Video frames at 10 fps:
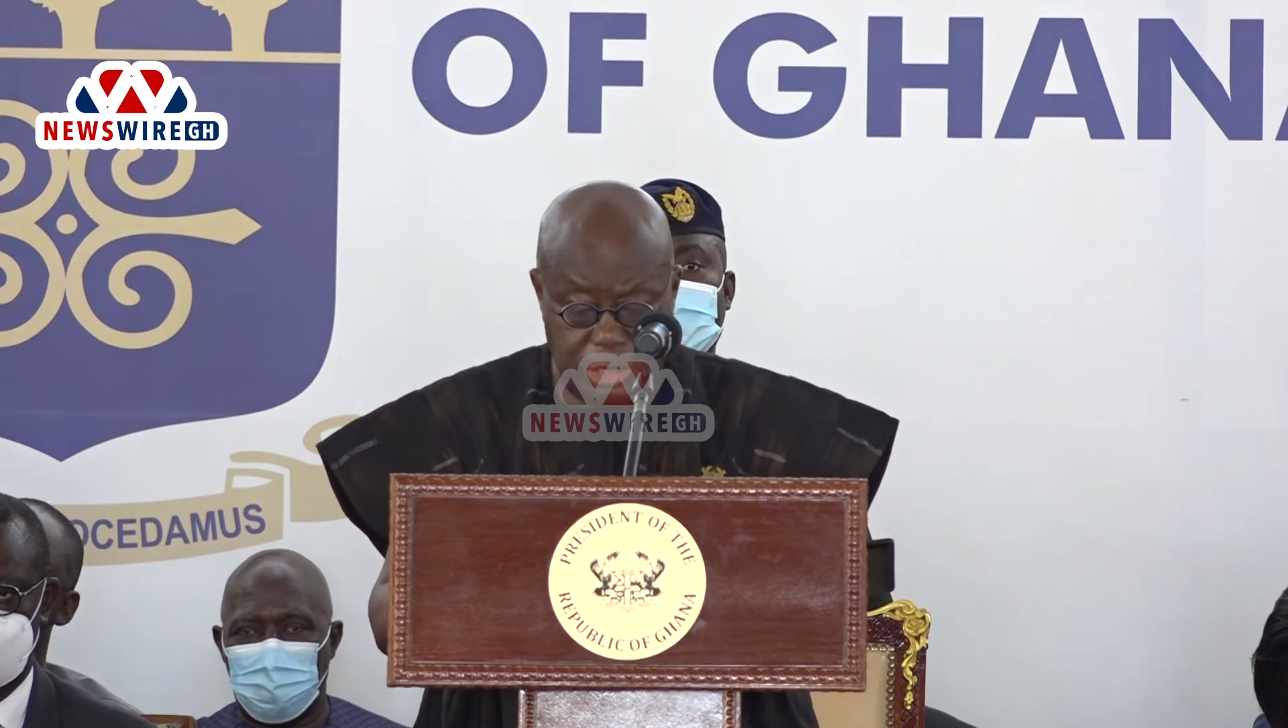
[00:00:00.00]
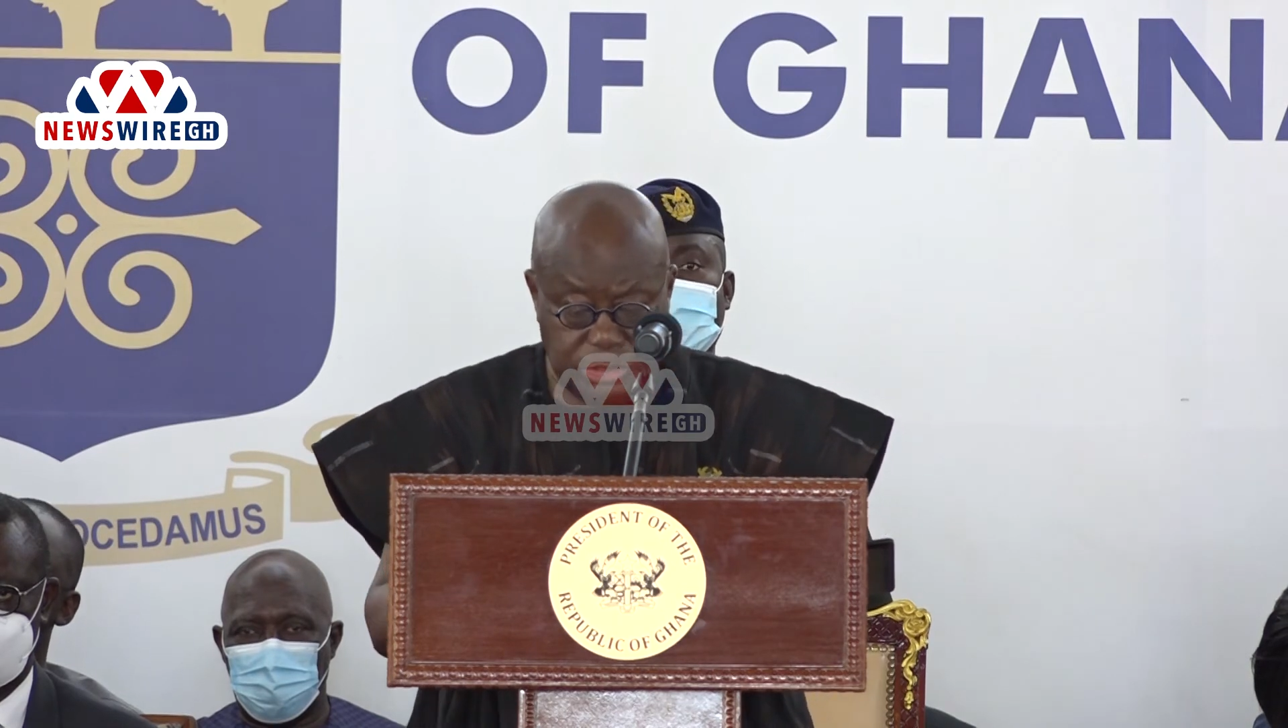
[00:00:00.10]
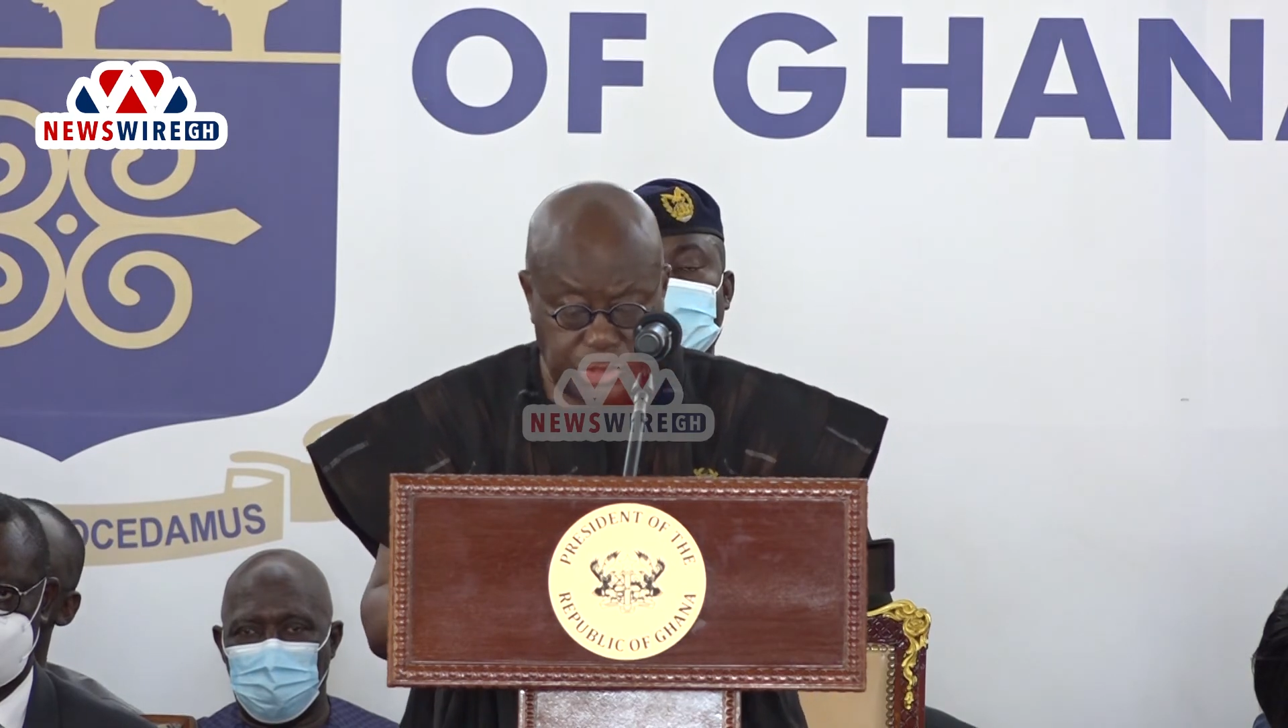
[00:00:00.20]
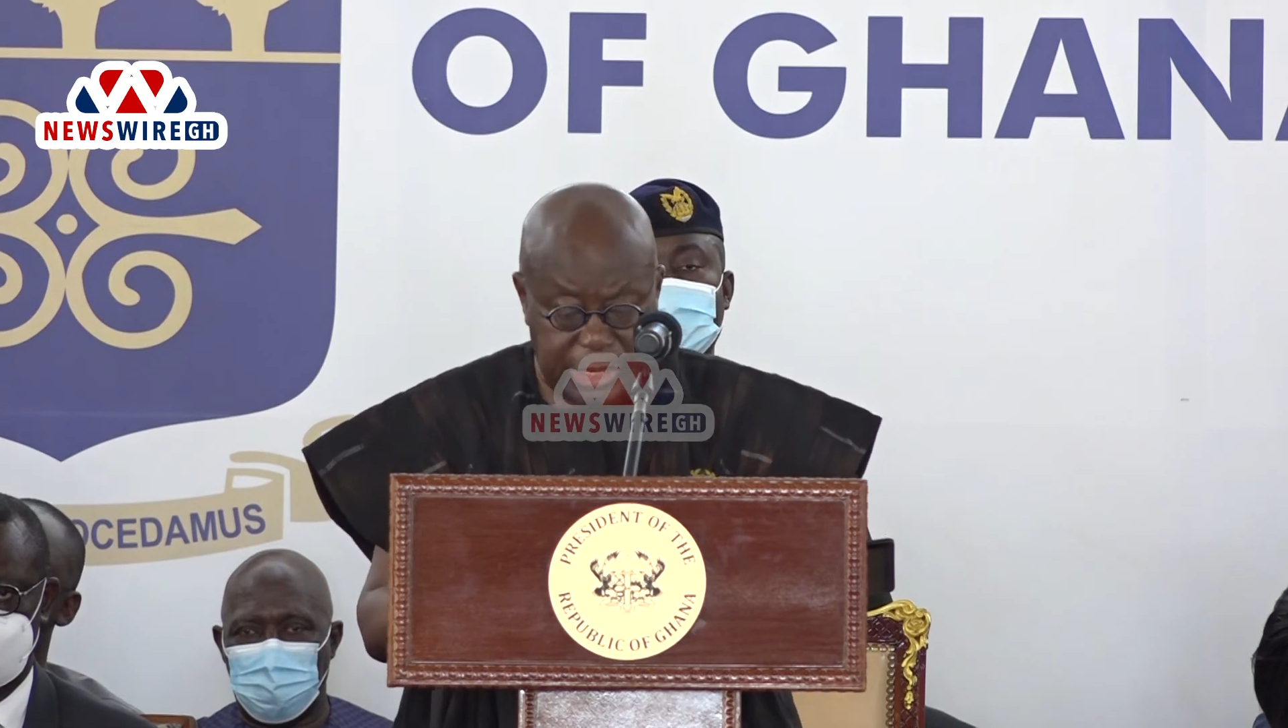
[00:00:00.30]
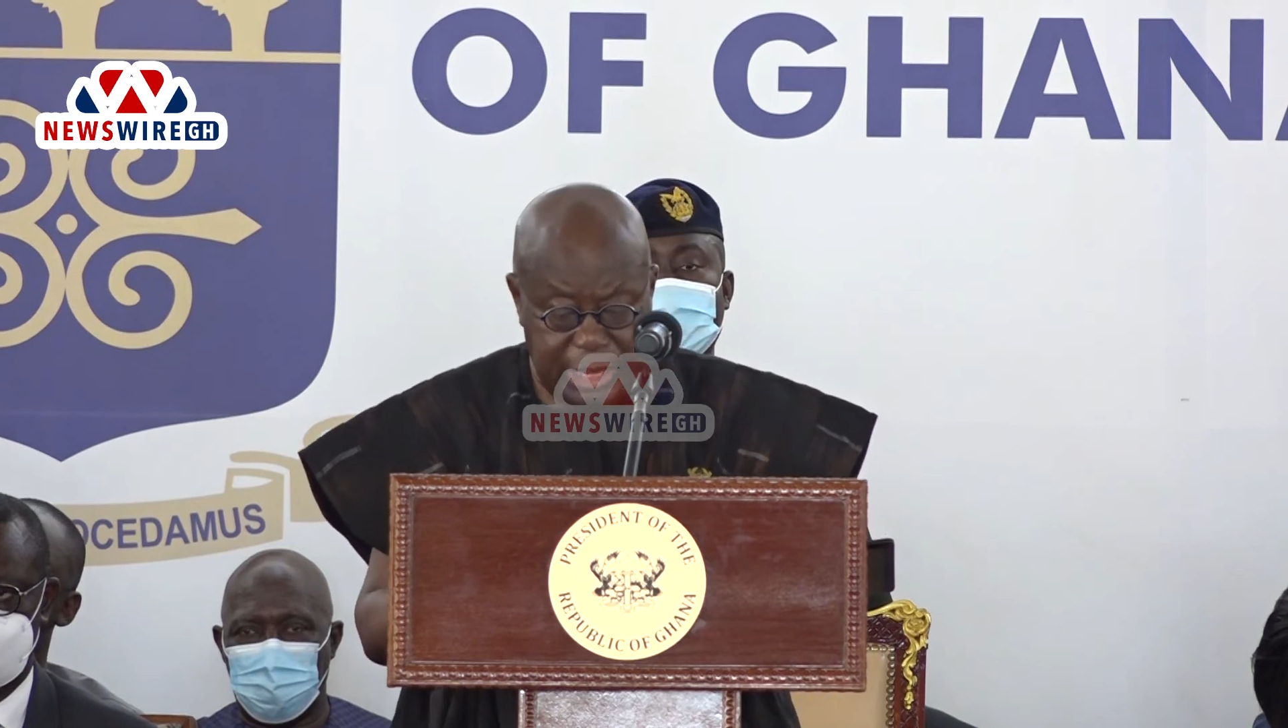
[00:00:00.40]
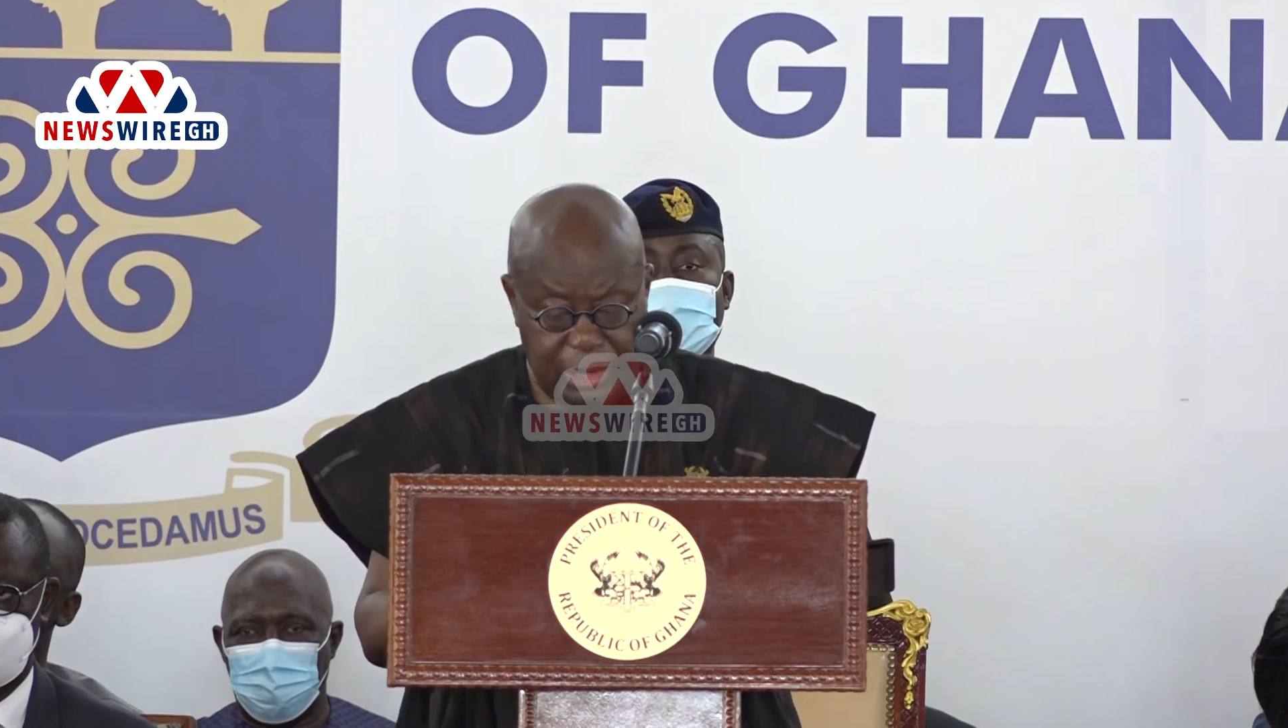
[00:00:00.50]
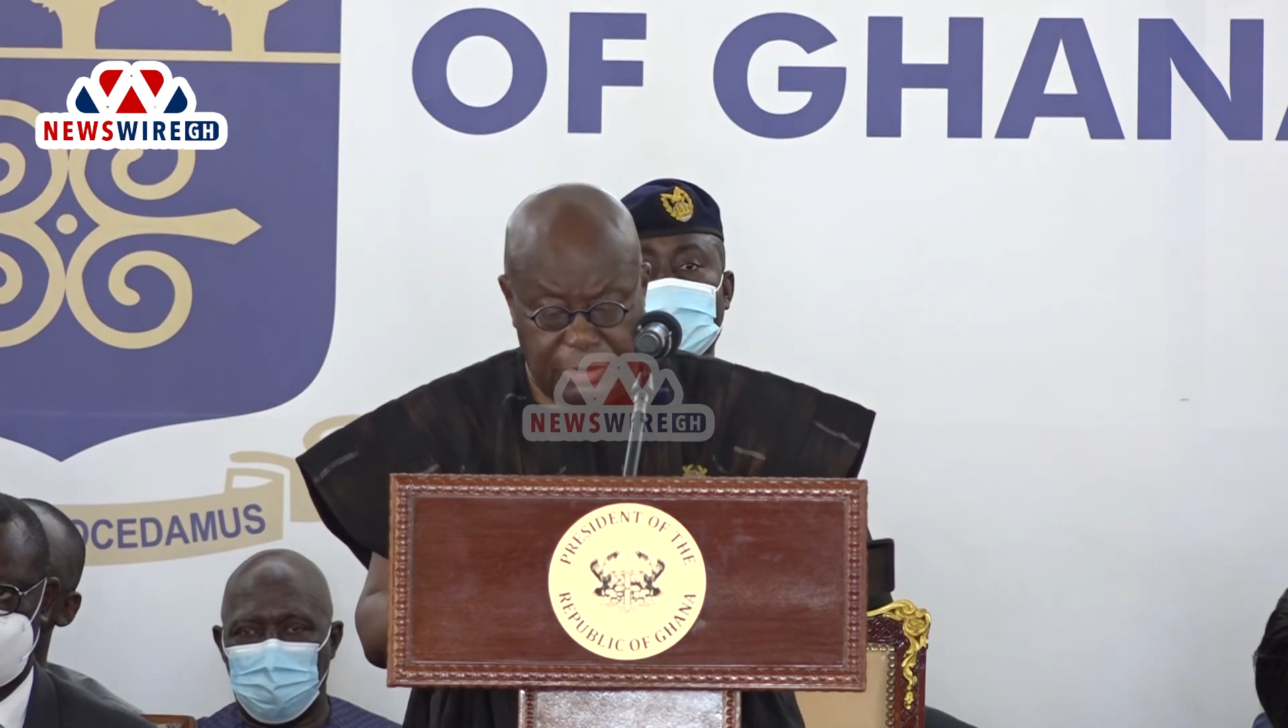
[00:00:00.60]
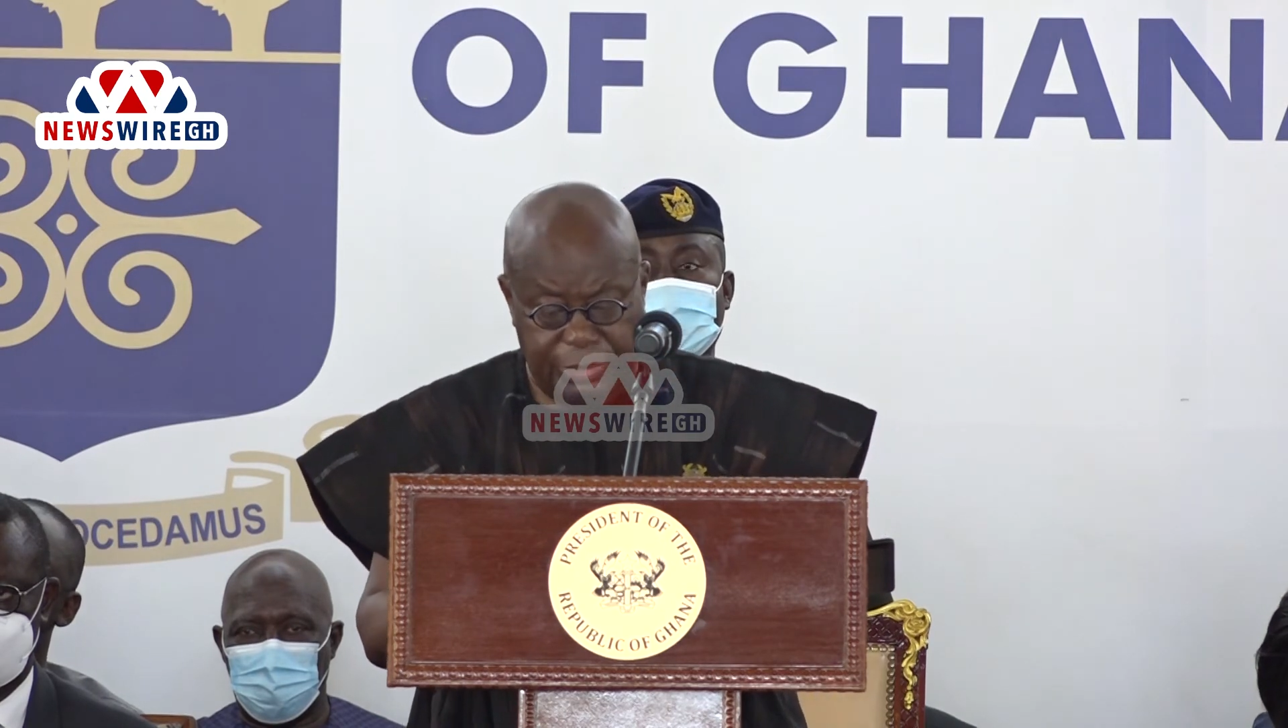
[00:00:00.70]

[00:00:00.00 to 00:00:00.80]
trading on